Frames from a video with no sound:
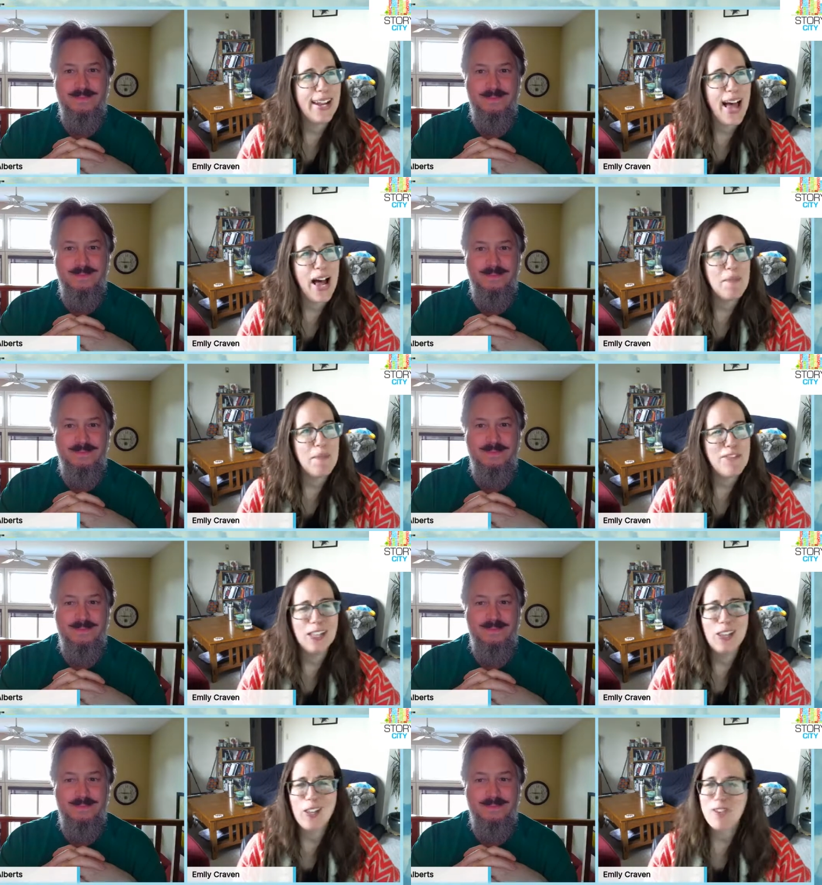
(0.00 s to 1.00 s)
Speaker 1: um, I feel a
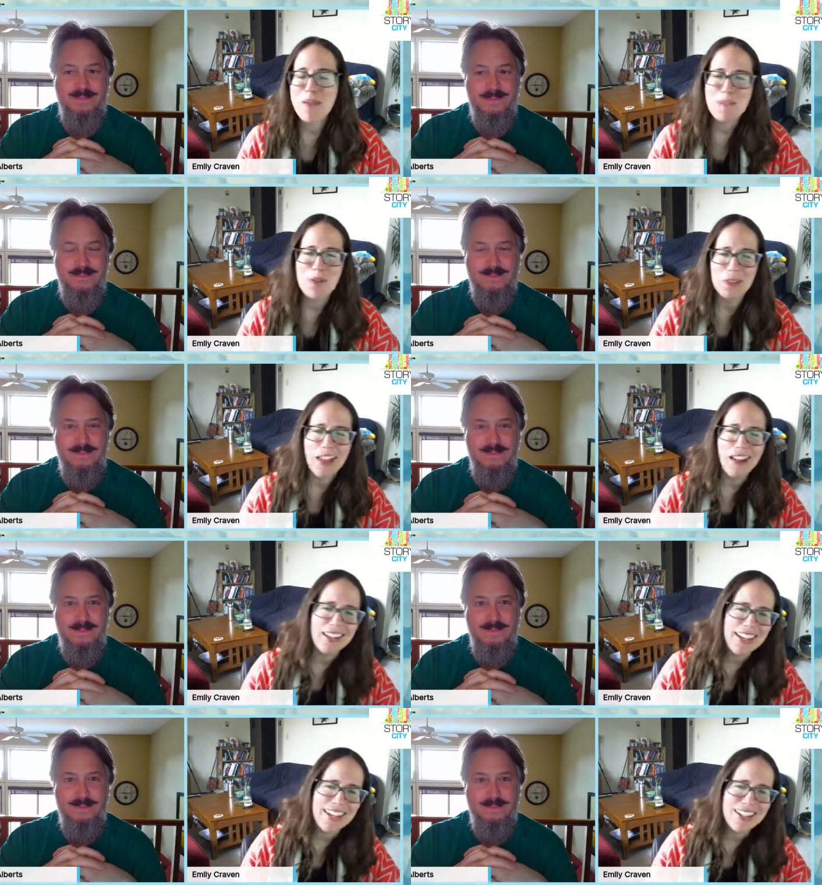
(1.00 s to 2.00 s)
lot of people luck
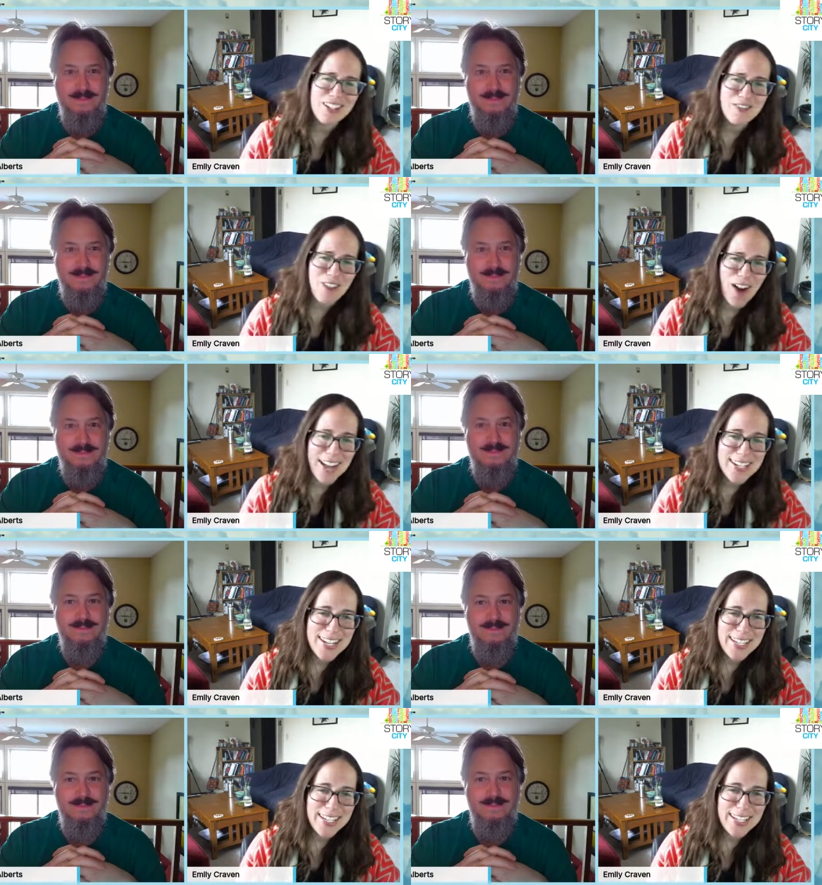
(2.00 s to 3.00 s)
into finding.
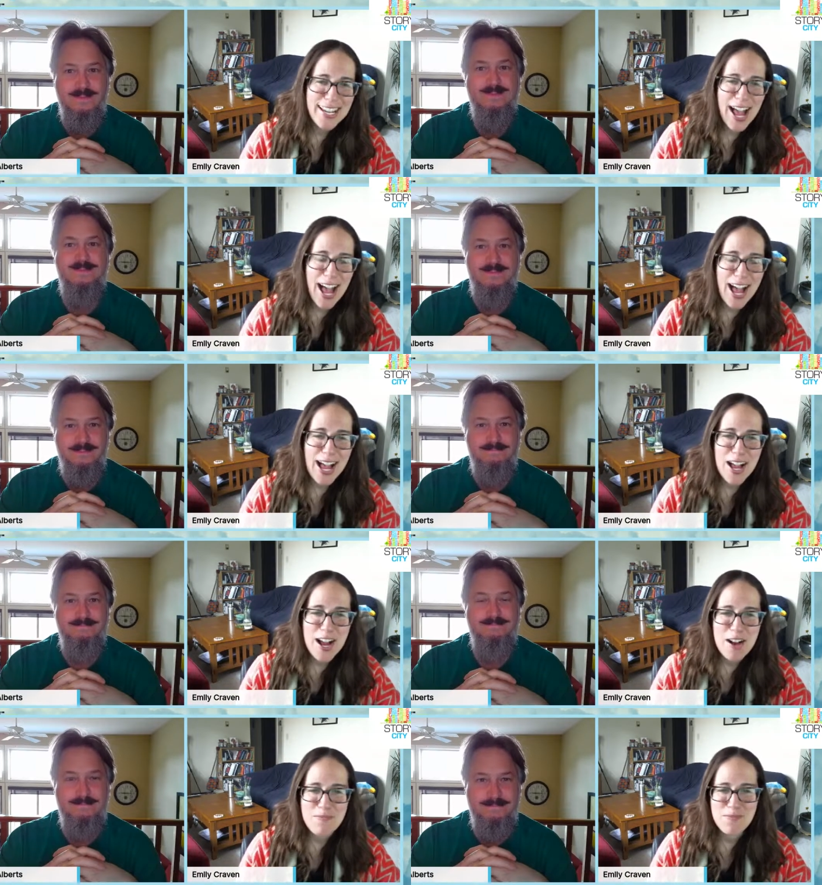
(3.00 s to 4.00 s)

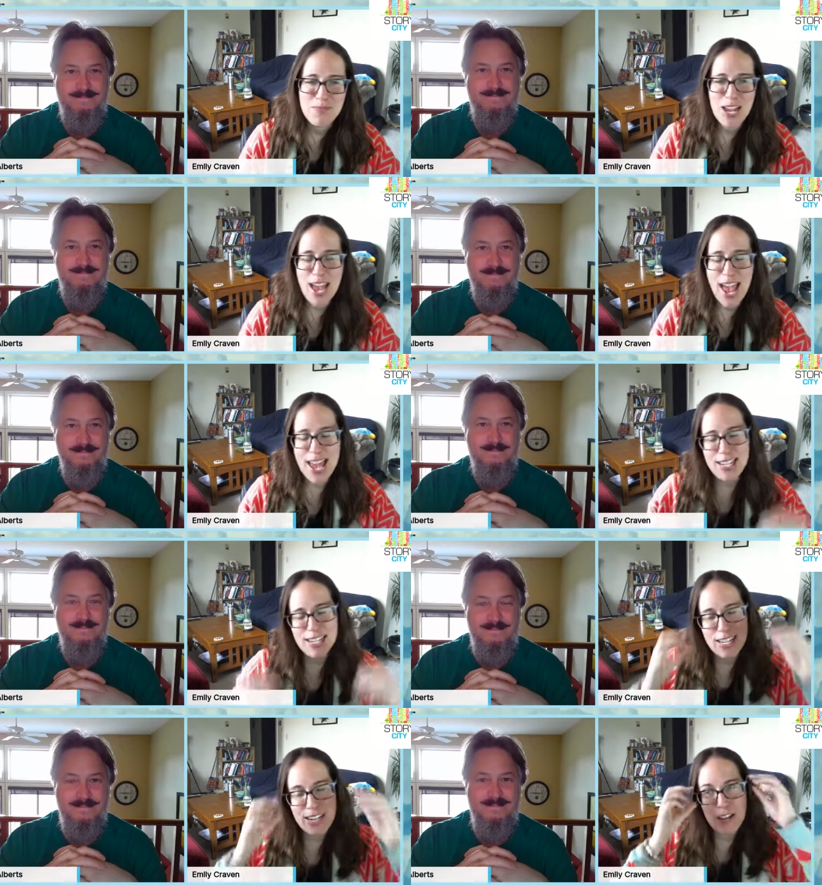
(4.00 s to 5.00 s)
Um, and
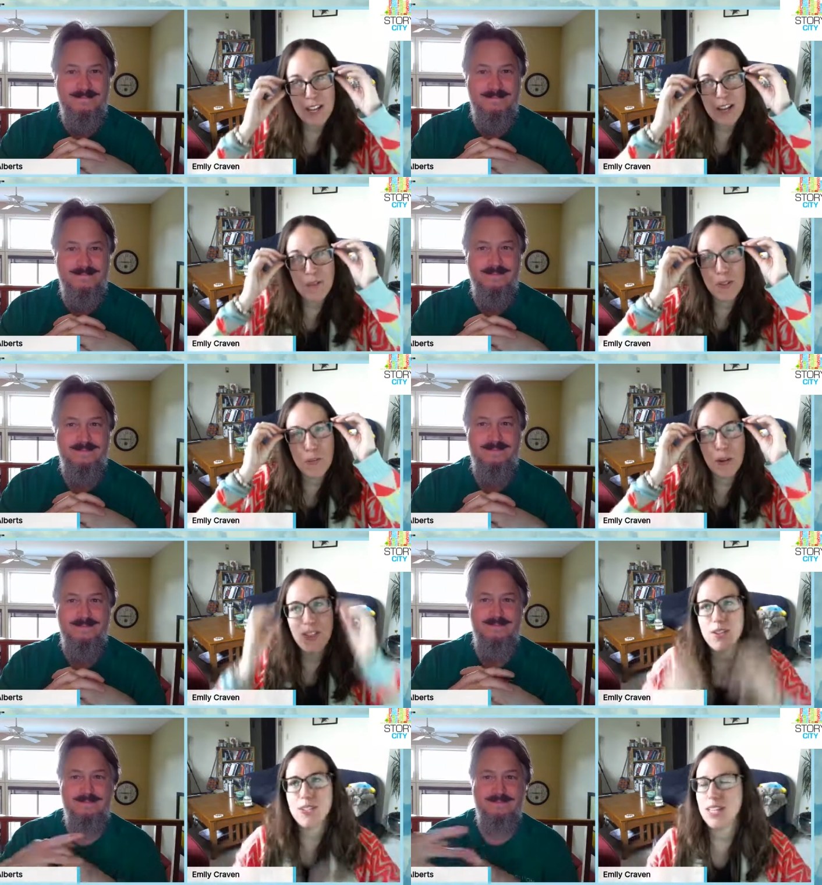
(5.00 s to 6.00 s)
it, it was one of those
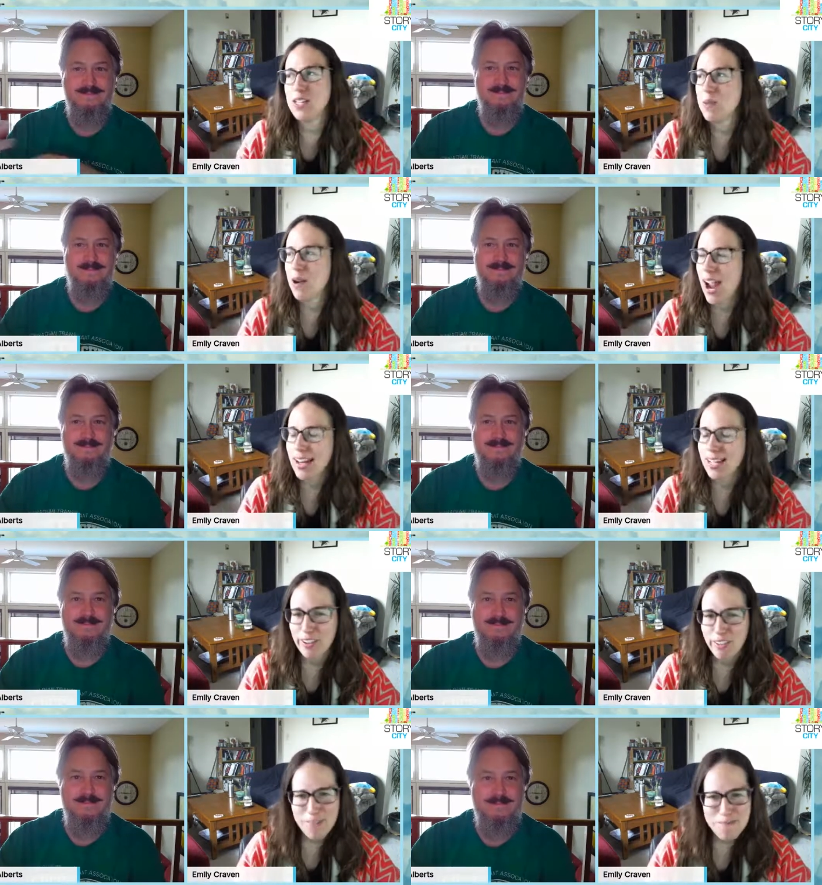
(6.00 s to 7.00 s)
things where I kind of
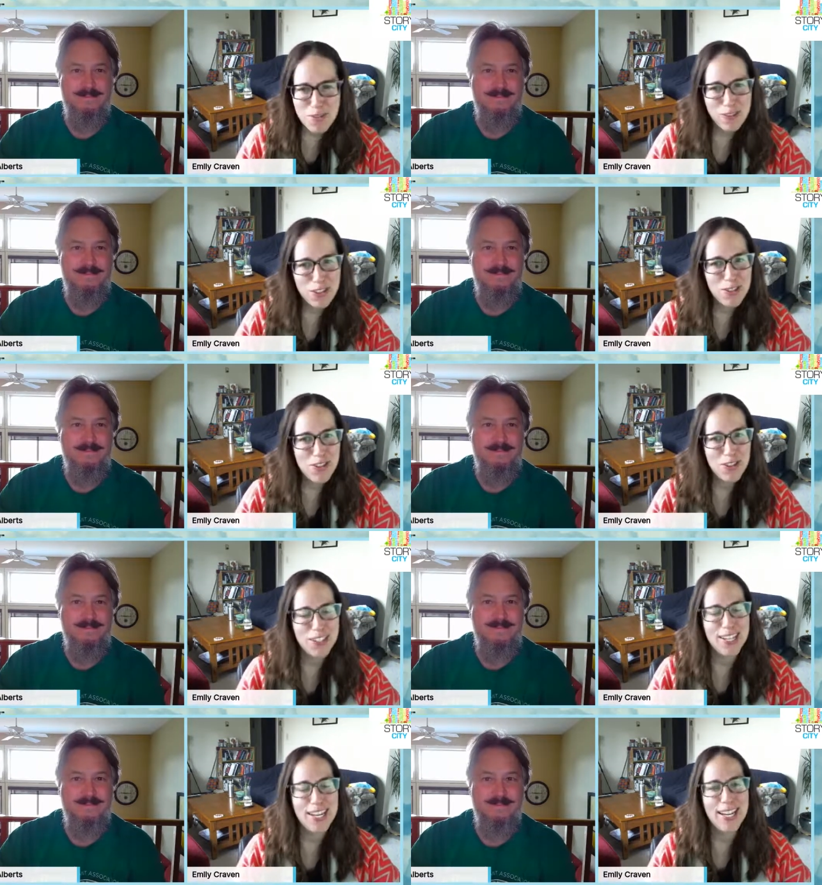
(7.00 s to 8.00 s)
I moved to a new
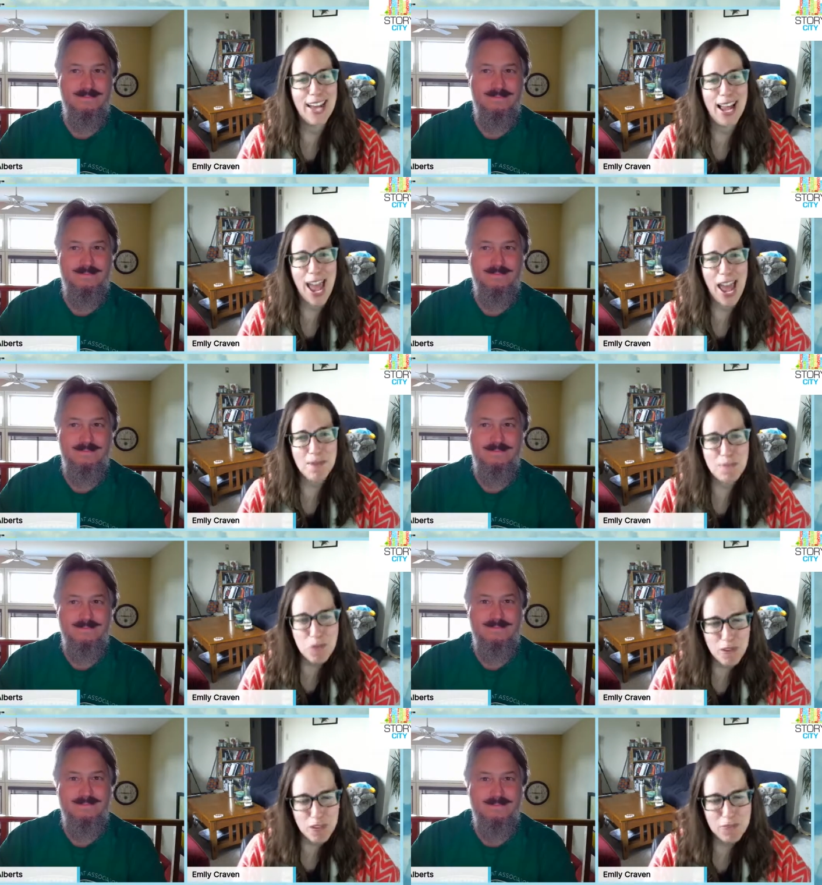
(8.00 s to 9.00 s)
city. I had
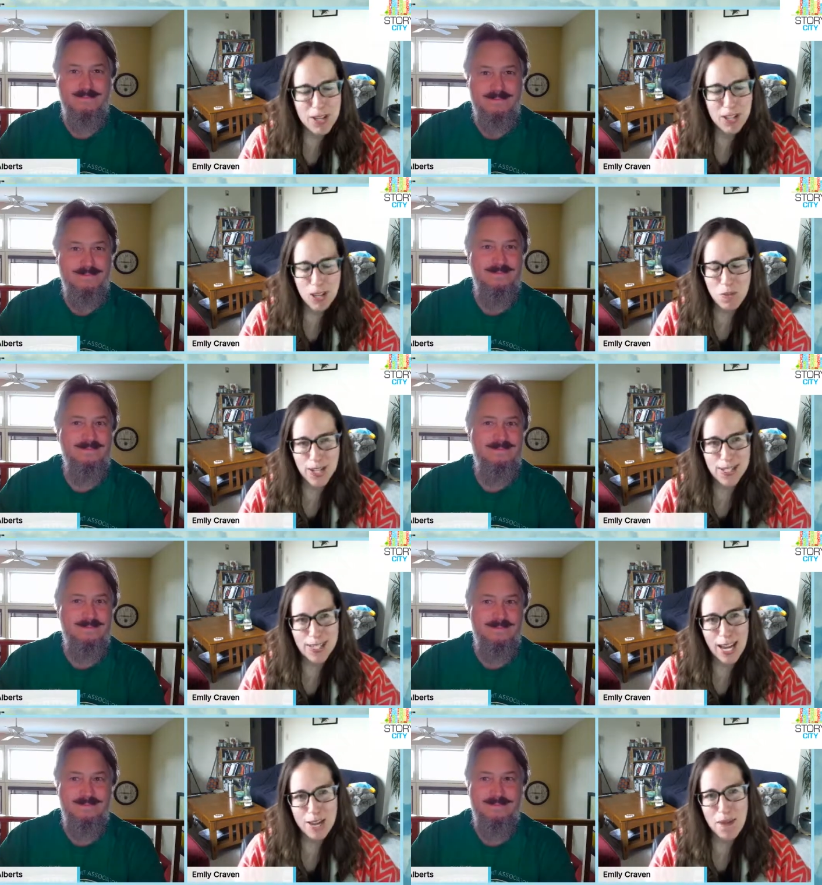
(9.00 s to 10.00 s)
moved because I wanted to take
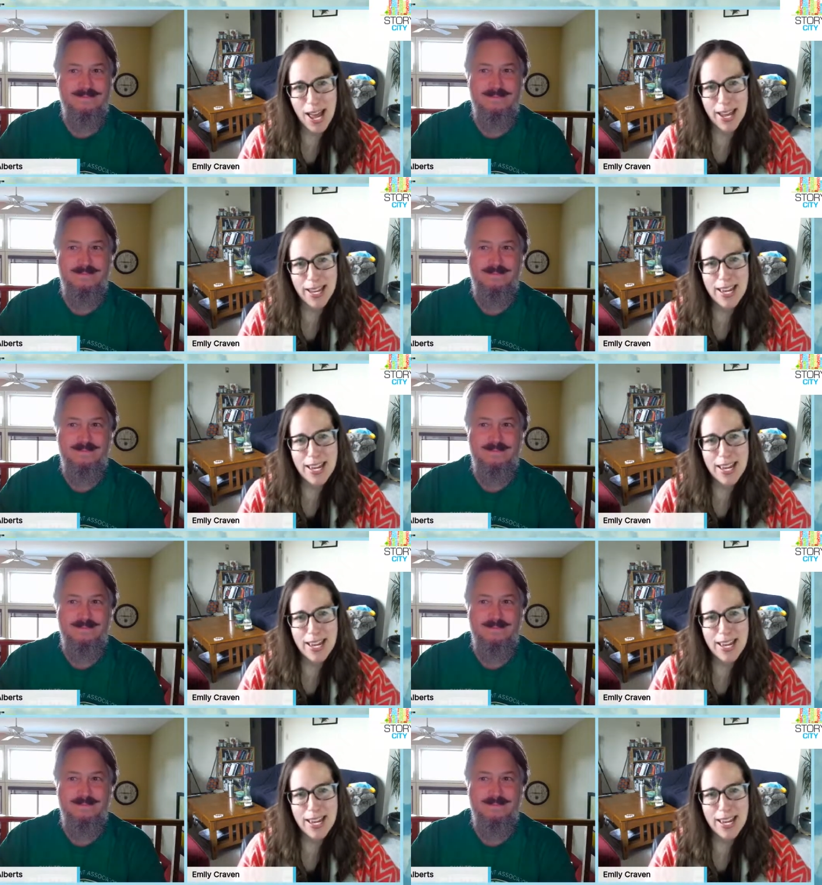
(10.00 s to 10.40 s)
my